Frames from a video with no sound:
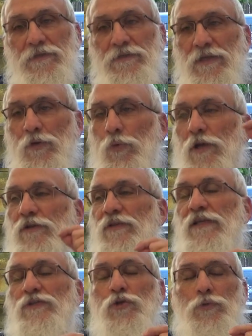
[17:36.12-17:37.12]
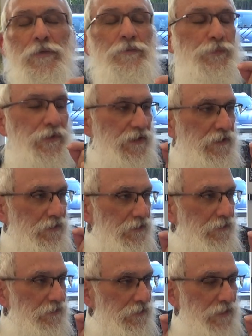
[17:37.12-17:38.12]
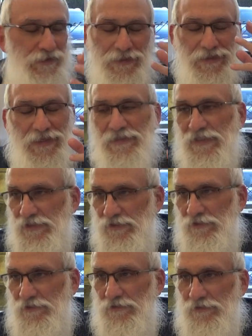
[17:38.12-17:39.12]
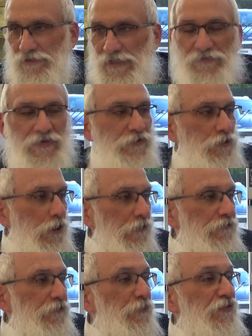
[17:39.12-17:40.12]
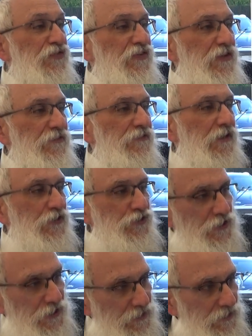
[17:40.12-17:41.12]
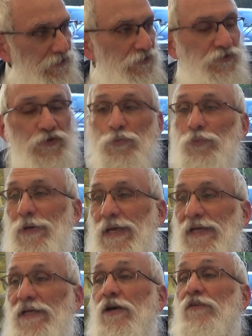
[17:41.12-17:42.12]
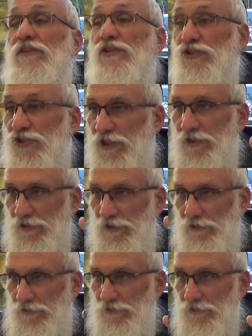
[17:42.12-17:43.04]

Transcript: Now what do they do in Bria, in Gan Eden? They have Anoah from Ziv HaShekhinah, the ray of the Shekhinah.